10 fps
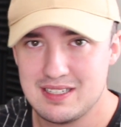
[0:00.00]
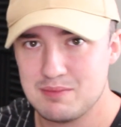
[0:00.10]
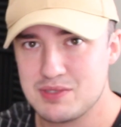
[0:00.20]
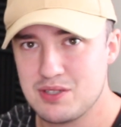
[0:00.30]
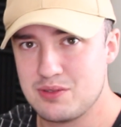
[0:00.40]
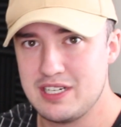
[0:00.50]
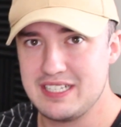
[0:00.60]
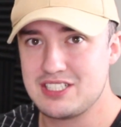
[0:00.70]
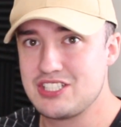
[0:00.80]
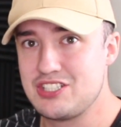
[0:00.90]
I'm so
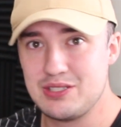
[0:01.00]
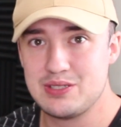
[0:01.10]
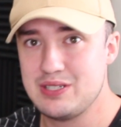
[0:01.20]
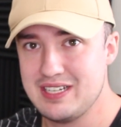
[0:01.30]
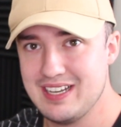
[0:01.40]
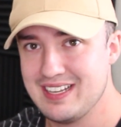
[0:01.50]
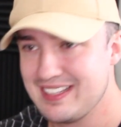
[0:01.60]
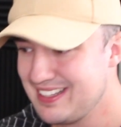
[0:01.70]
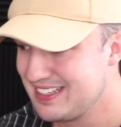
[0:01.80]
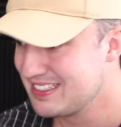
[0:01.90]
rich, too.
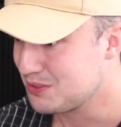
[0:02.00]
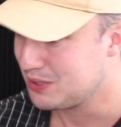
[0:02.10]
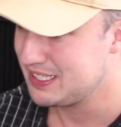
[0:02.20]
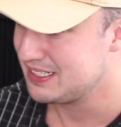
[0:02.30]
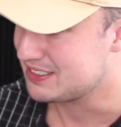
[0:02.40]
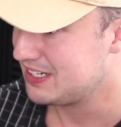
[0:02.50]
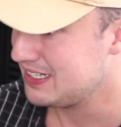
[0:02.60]
It's weird.